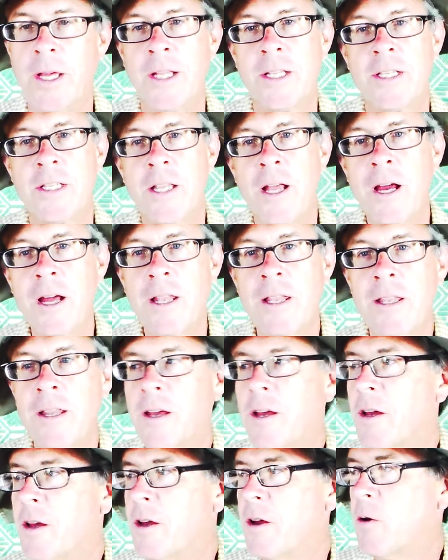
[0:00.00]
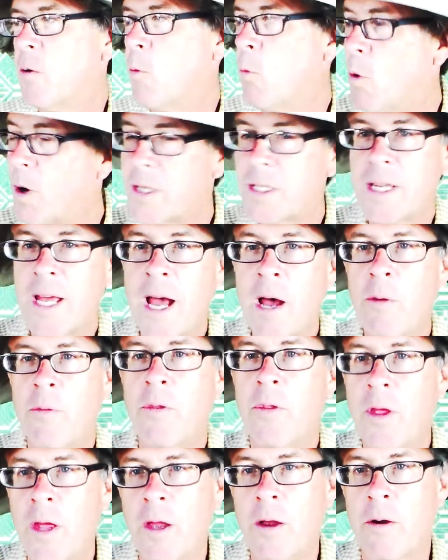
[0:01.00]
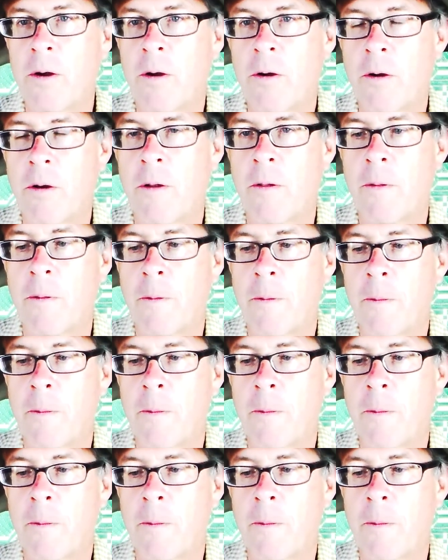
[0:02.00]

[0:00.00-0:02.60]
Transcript: It's not what's out there,